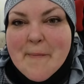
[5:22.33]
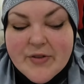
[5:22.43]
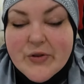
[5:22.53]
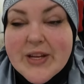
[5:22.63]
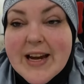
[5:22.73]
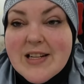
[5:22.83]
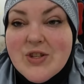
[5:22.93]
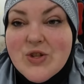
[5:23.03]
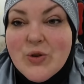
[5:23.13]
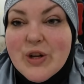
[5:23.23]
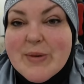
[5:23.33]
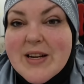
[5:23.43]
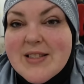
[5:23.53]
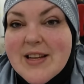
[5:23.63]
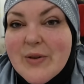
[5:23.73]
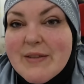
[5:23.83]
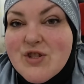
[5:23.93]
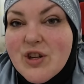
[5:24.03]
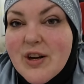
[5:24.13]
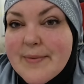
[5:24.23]
Those candies are so good because they don't have
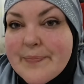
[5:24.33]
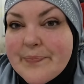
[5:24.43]
sugar,